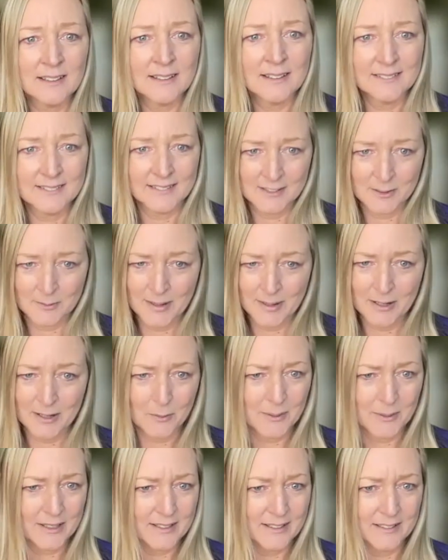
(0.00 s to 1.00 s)
Doesn't matter
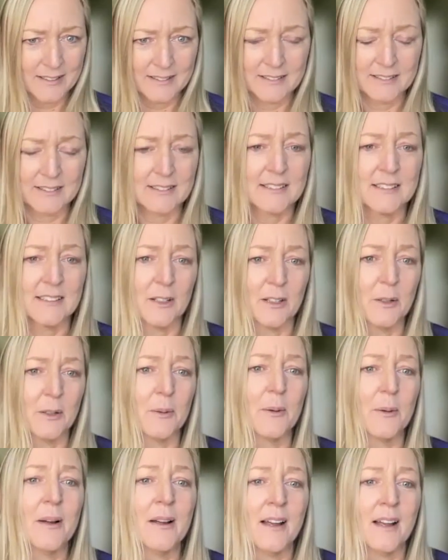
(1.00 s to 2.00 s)
what it is.
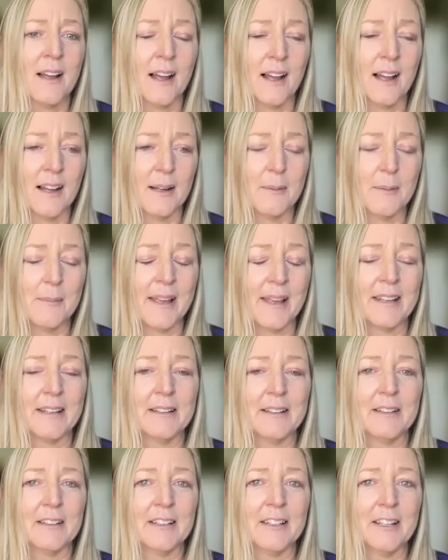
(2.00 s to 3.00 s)
So,
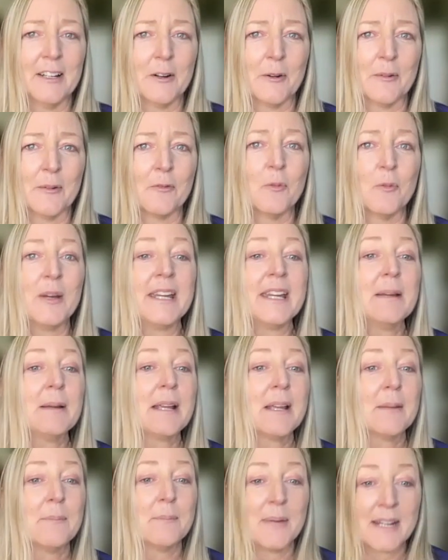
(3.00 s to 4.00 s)
and if we
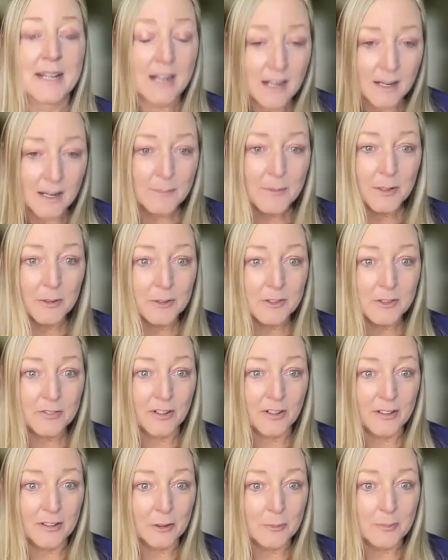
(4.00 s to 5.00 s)
can become those
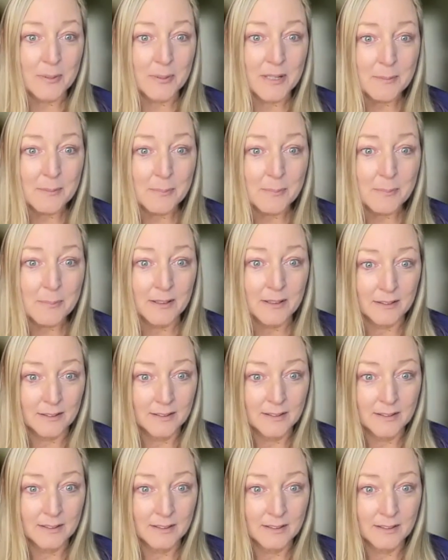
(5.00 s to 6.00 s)
for other
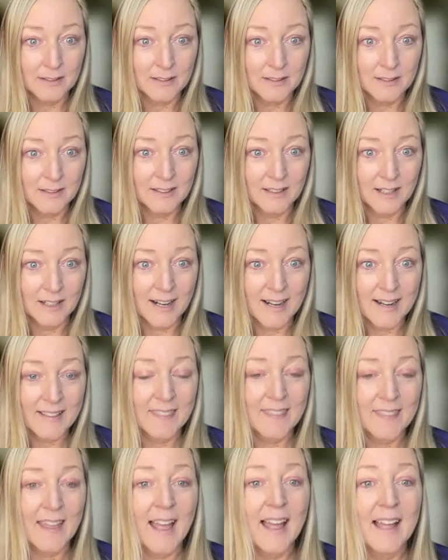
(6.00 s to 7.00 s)
people,
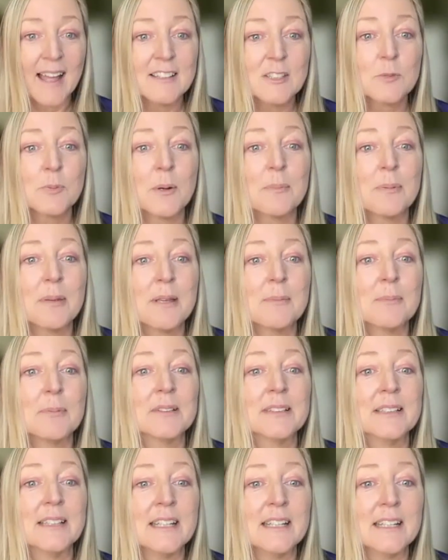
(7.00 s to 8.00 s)
right, that's what
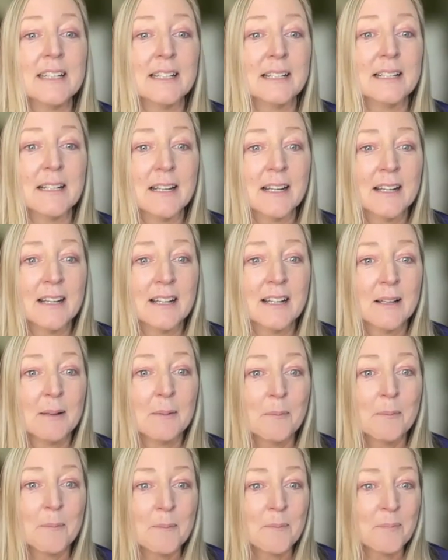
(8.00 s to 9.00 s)
people need.
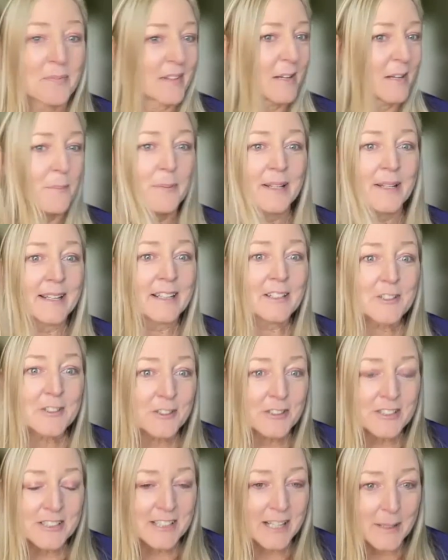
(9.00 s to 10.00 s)
Complainers
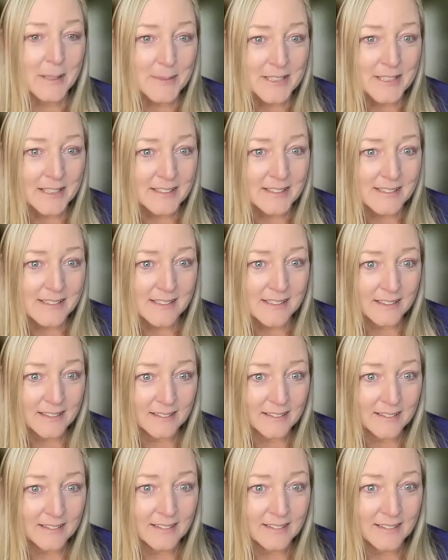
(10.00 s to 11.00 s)
are a dime a
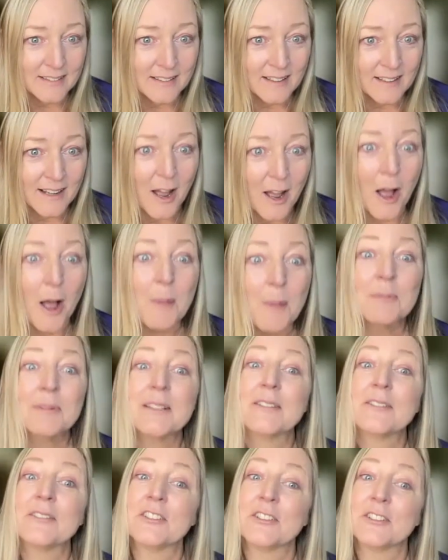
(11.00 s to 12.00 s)
dozen.
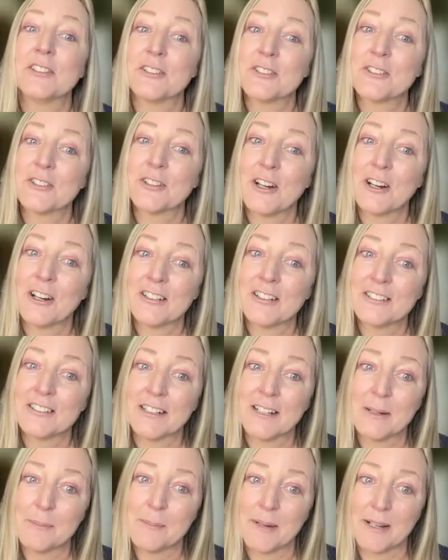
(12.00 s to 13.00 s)
Uplifters are hard to
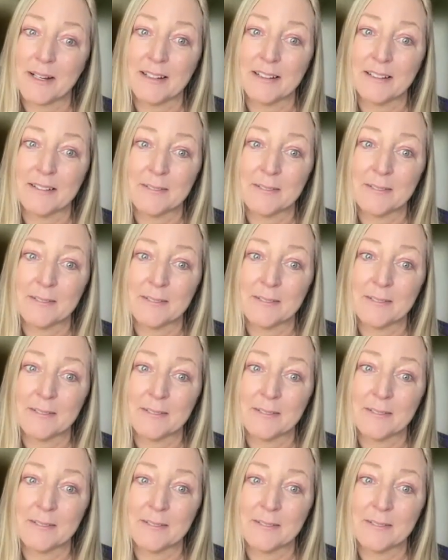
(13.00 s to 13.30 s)
come by.